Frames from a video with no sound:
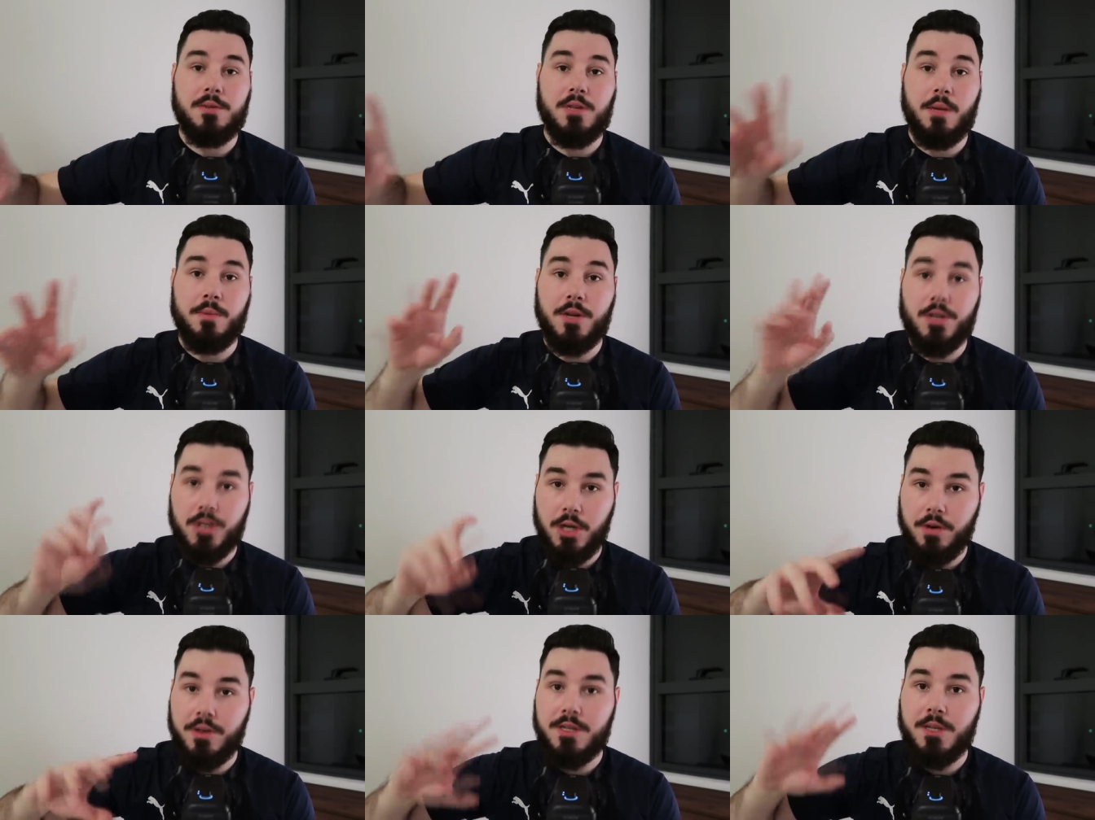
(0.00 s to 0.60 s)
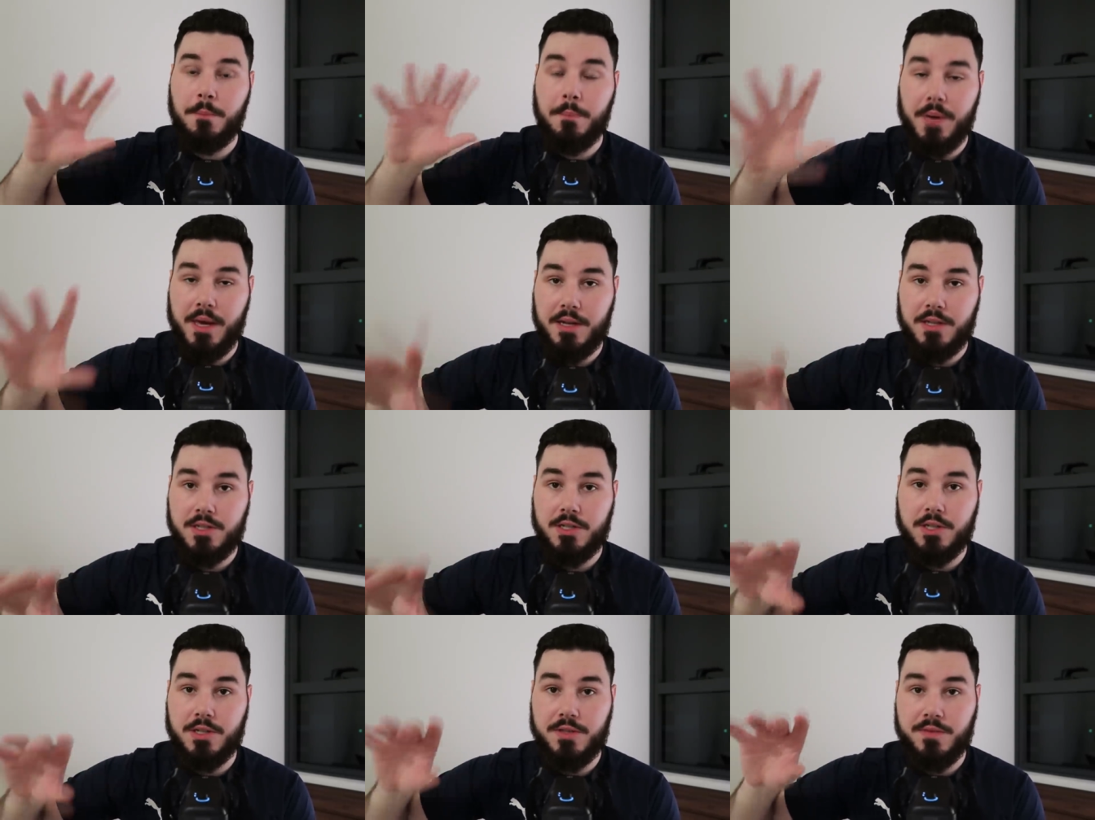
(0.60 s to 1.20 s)
So I'm going to show you some
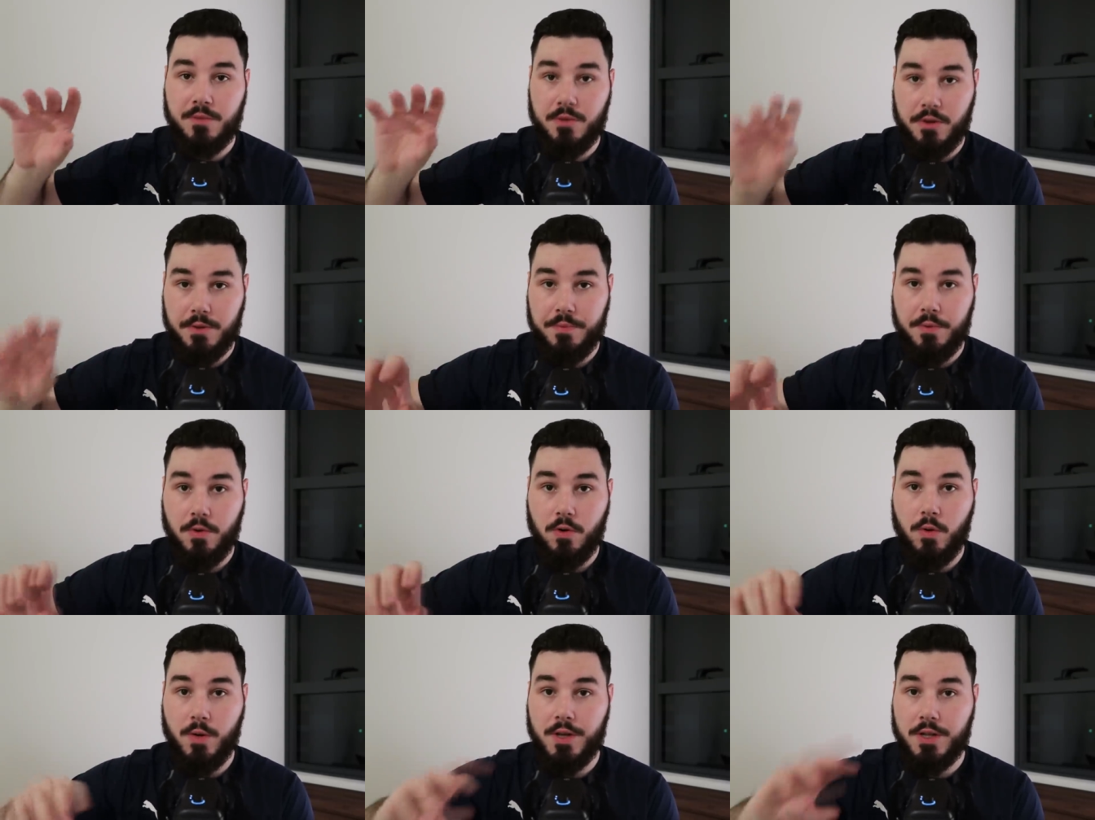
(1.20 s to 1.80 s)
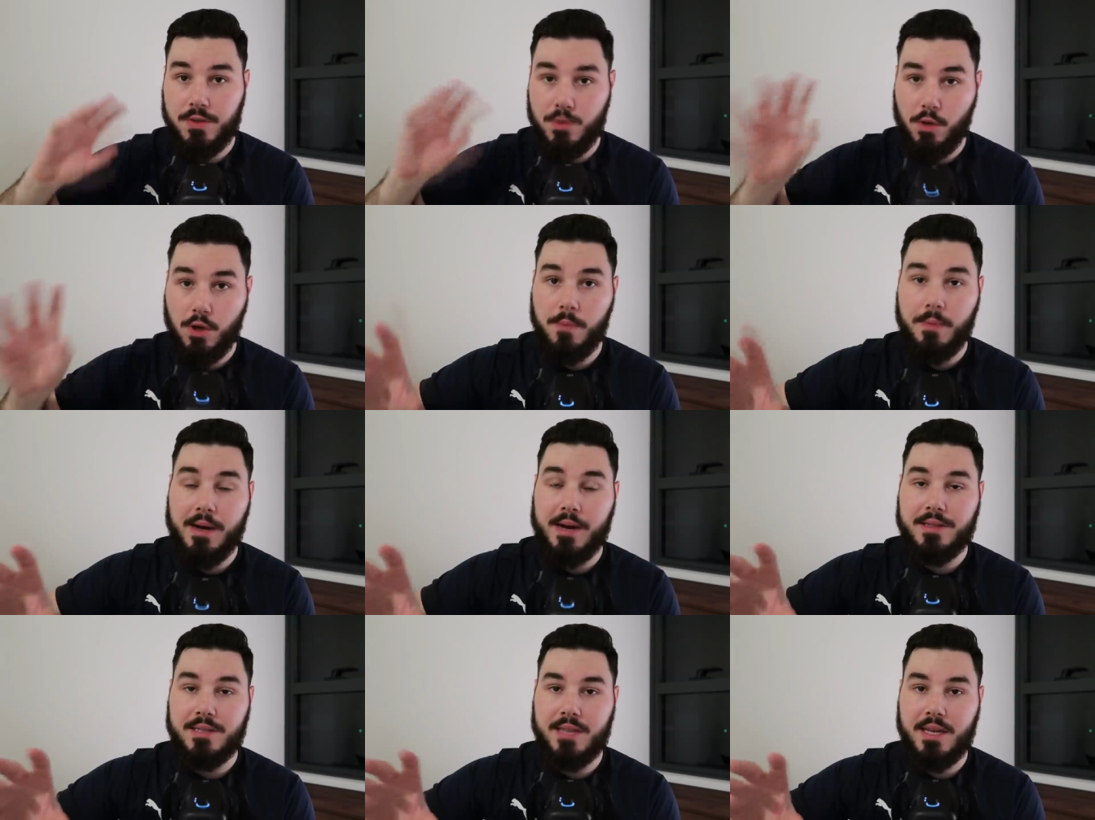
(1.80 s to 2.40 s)
pictures from the report. We're going to talk
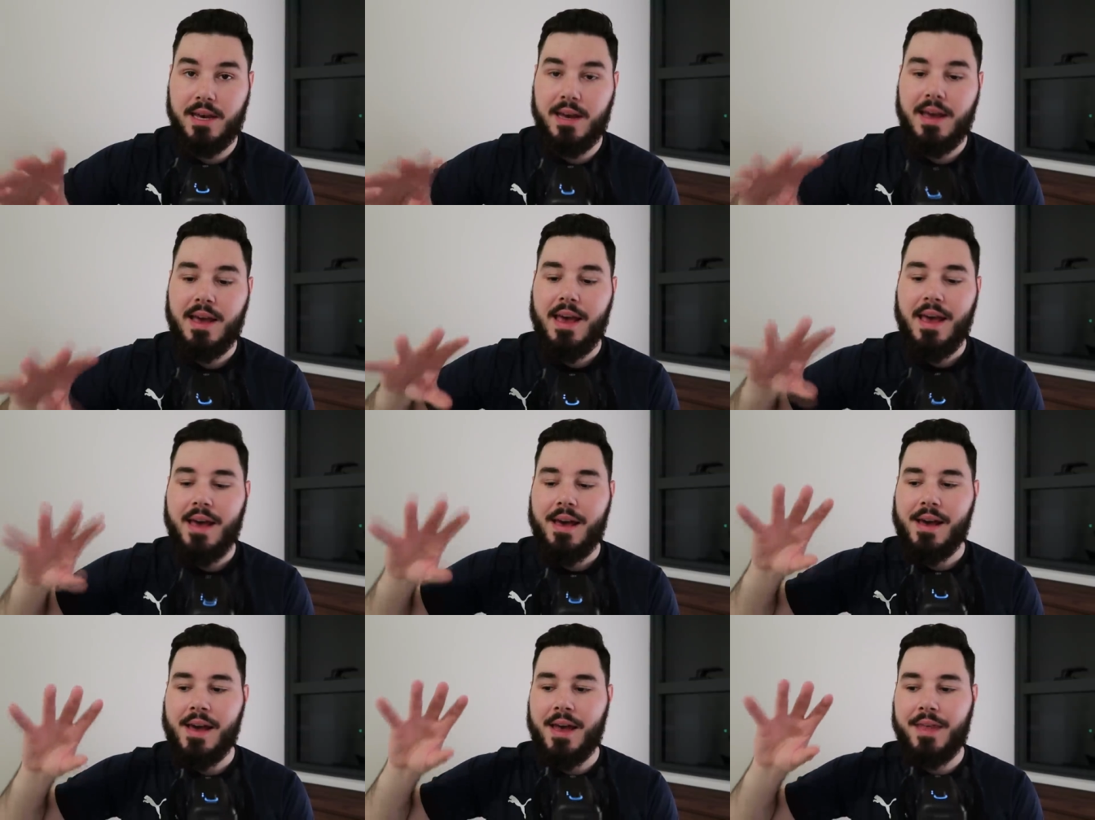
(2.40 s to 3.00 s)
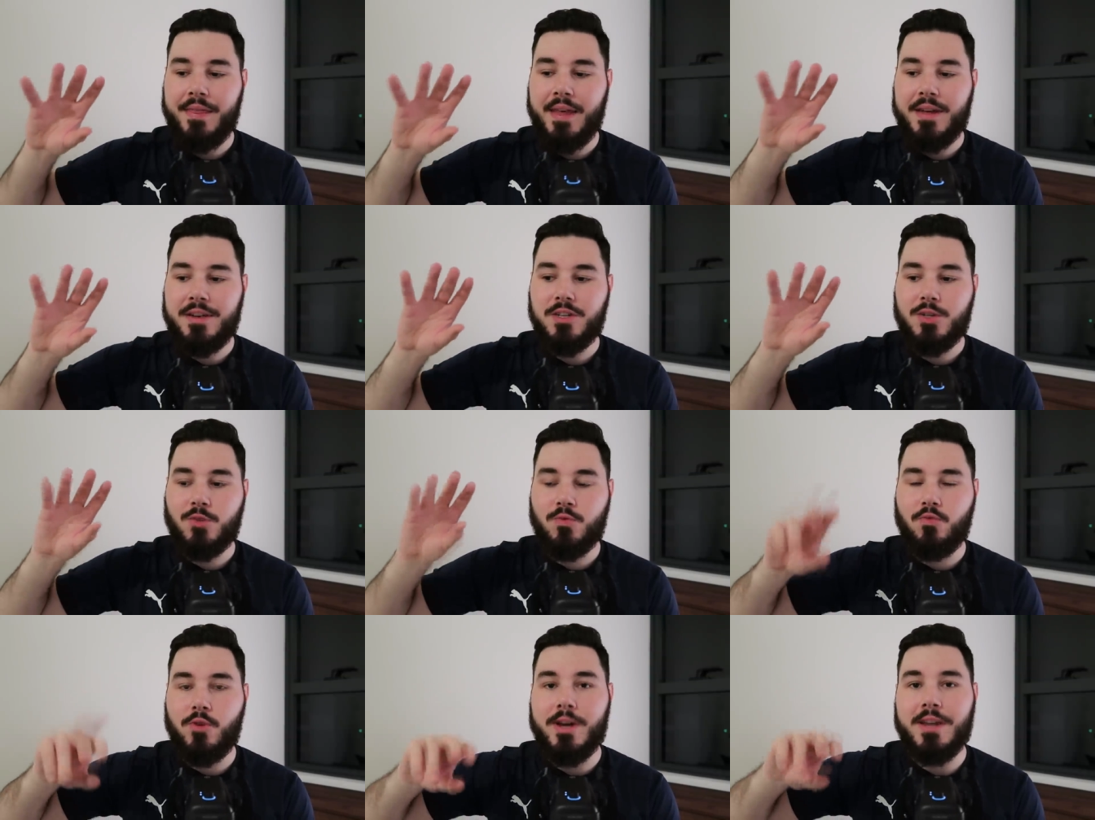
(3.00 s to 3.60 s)
about it and then
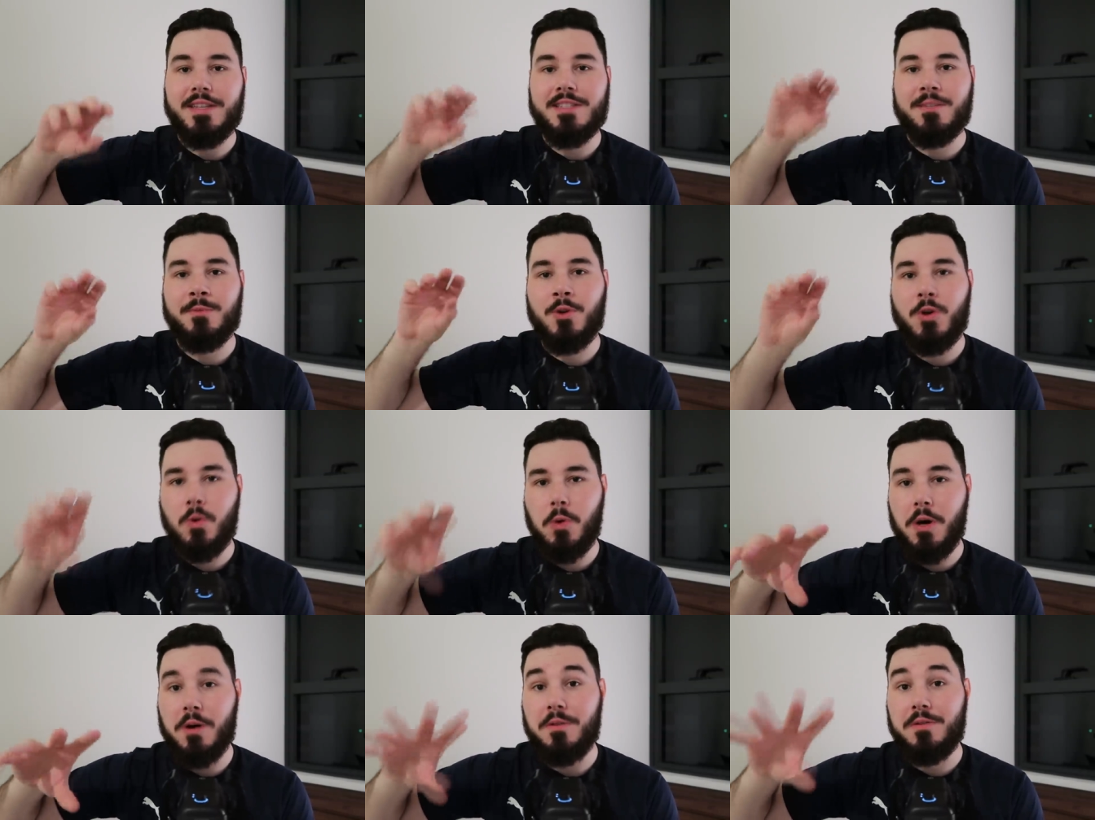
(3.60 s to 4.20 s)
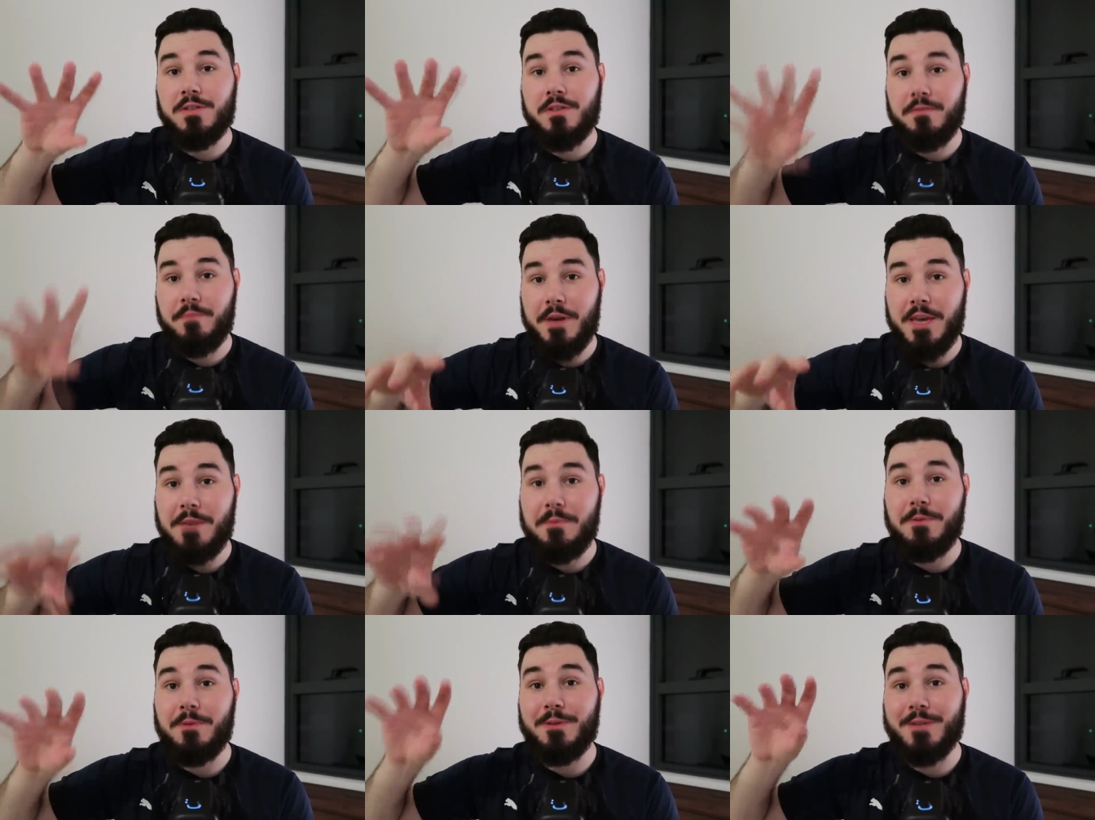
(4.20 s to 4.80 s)
just read some quotes of
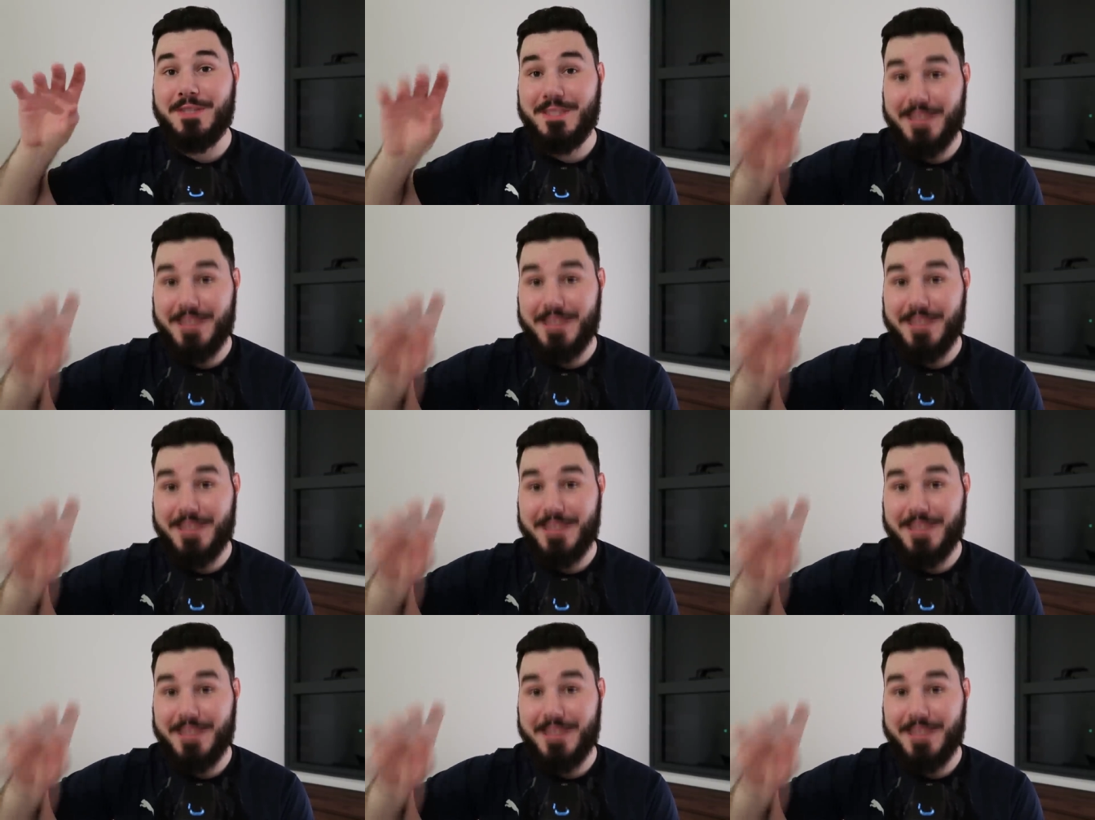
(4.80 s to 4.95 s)
people